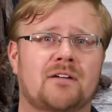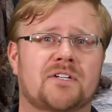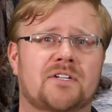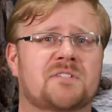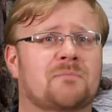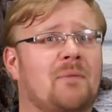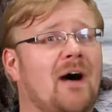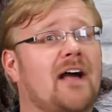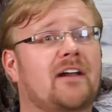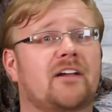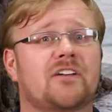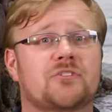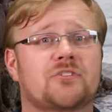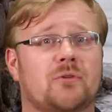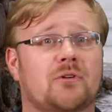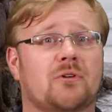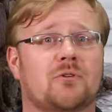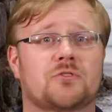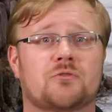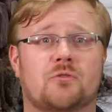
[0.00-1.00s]
Despite
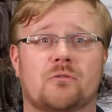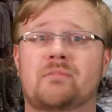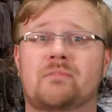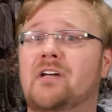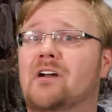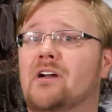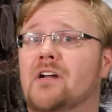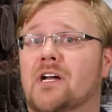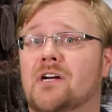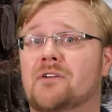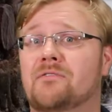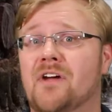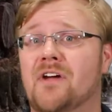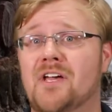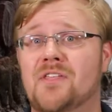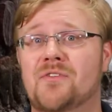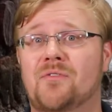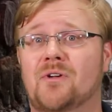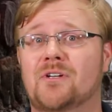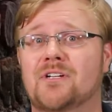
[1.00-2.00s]
Israel's repeated
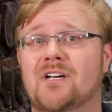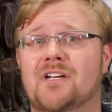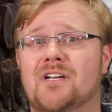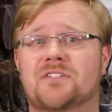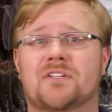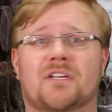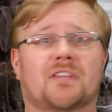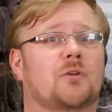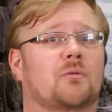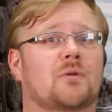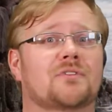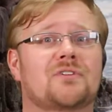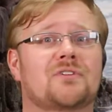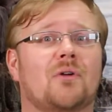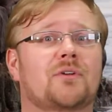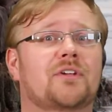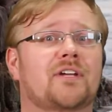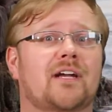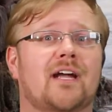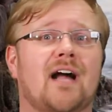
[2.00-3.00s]
unfaithfulness and the
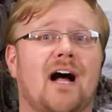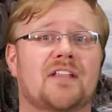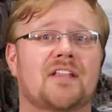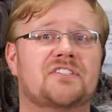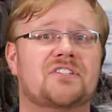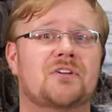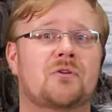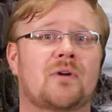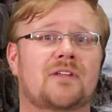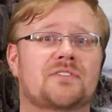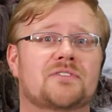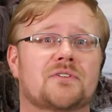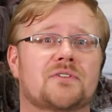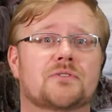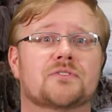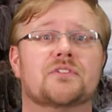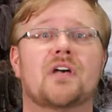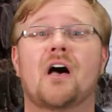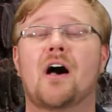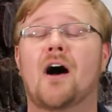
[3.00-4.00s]
resulting
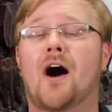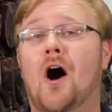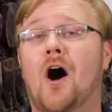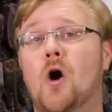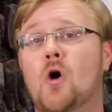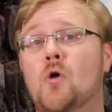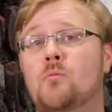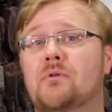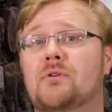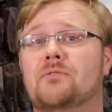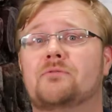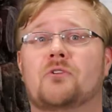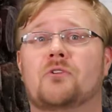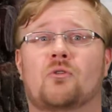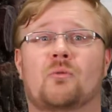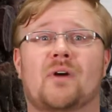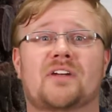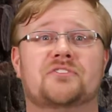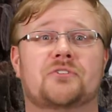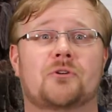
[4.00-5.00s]
consequences, hope
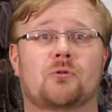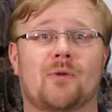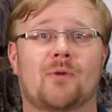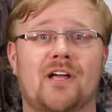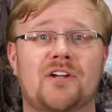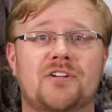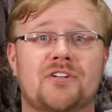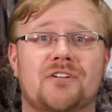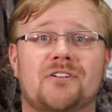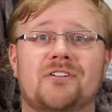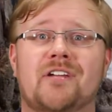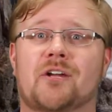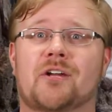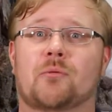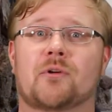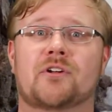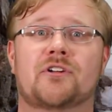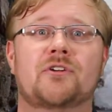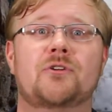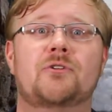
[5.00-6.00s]
for restoration
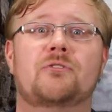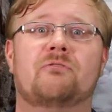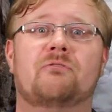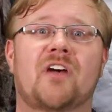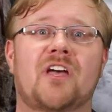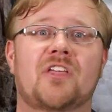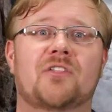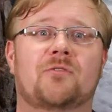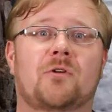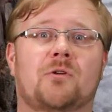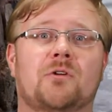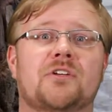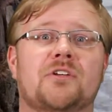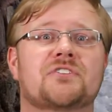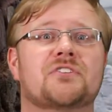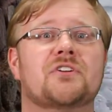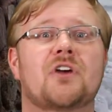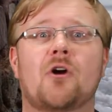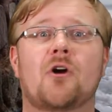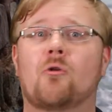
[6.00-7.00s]
and renewed
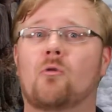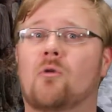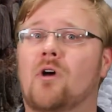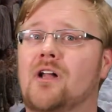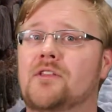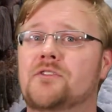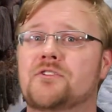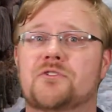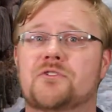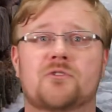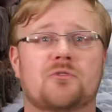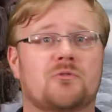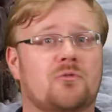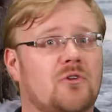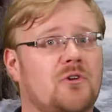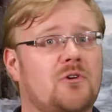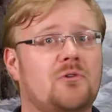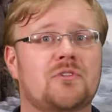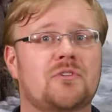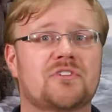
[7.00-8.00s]
faithfulness runs
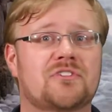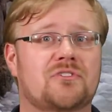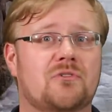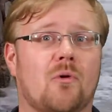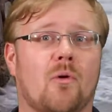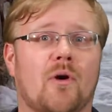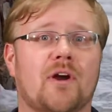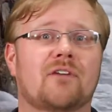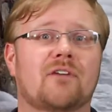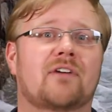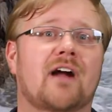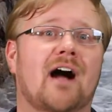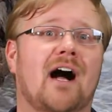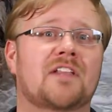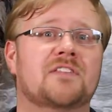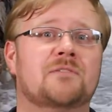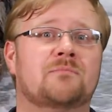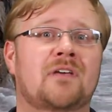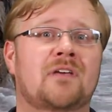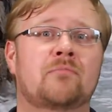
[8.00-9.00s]
through the story of
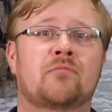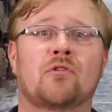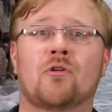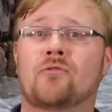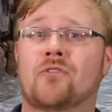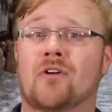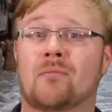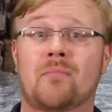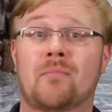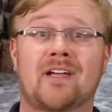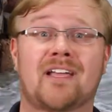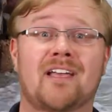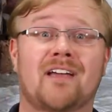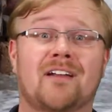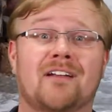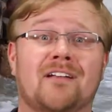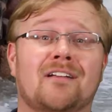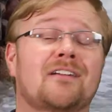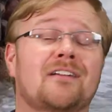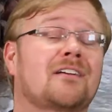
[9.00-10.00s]
God's people from
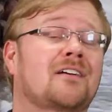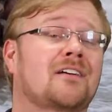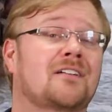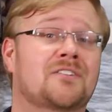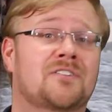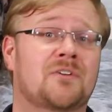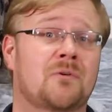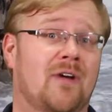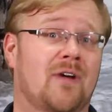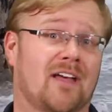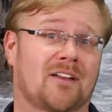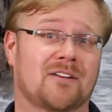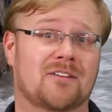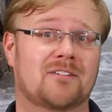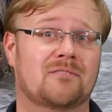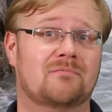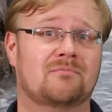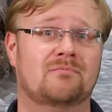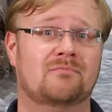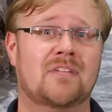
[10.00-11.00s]
beginning to
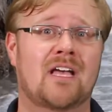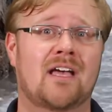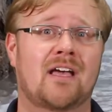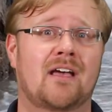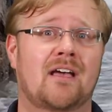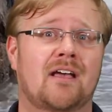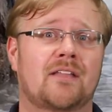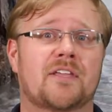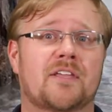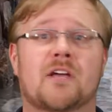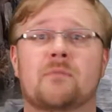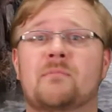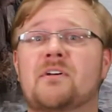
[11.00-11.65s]
end. The